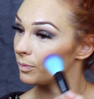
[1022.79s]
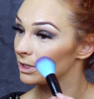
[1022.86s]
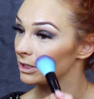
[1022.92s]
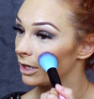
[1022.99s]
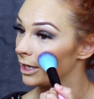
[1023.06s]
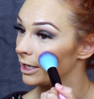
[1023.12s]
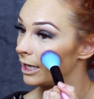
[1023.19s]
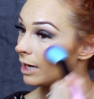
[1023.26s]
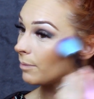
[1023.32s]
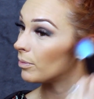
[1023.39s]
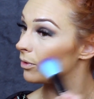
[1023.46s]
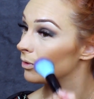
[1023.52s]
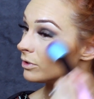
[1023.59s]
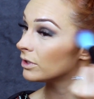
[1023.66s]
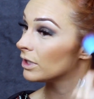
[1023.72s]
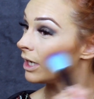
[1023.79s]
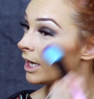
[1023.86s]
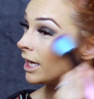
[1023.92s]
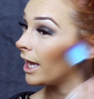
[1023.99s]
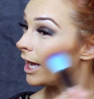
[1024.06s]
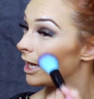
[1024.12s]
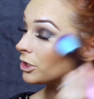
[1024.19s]
but starting at the apples
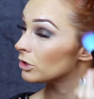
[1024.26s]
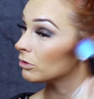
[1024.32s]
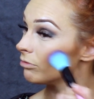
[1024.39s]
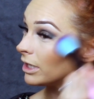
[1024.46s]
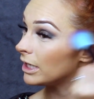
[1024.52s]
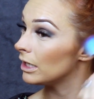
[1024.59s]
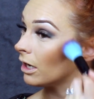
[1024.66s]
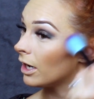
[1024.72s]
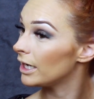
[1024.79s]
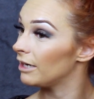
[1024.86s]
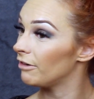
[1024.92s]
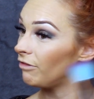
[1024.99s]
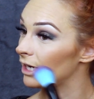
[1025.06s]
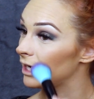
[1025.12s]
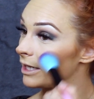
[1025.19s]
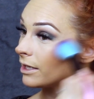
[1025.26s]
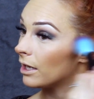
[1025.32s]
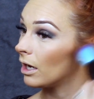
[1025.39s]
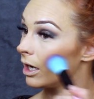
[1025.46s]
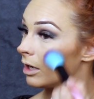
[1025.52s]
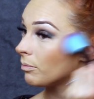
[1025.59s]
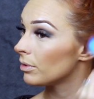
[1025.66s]
and just really lightly flicking
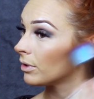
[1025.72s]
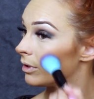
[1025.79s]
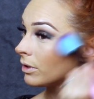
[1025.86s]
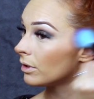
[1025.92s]
that up.